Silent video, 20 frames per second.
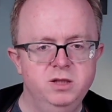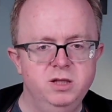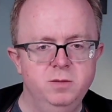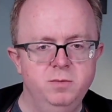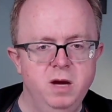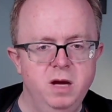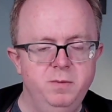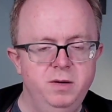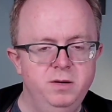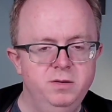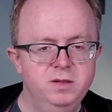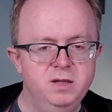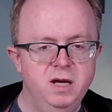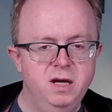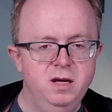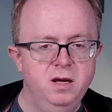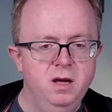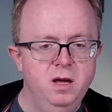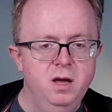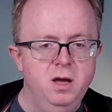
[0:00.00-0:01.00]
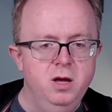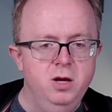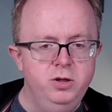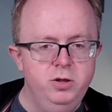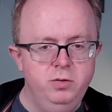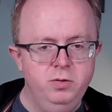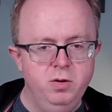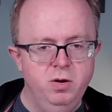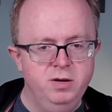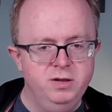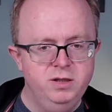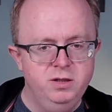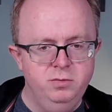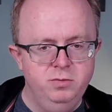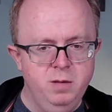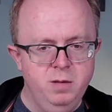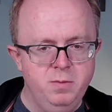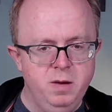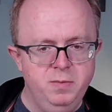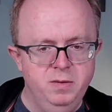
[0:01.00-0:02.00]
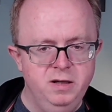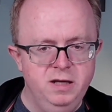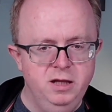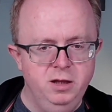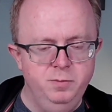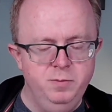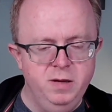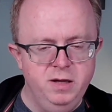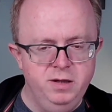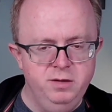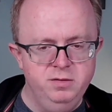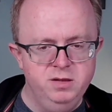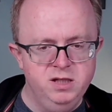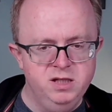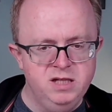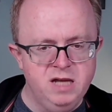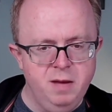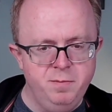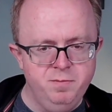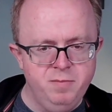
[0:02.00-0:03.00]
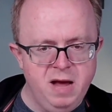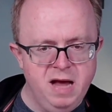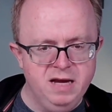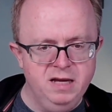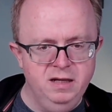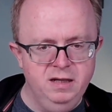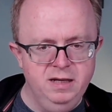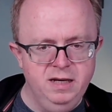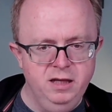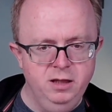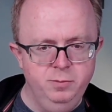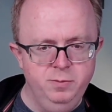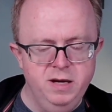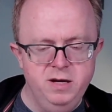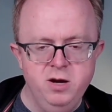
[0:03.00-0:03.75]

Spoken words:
So maybe you say, you guys, you up a little bit, you step back a little bit.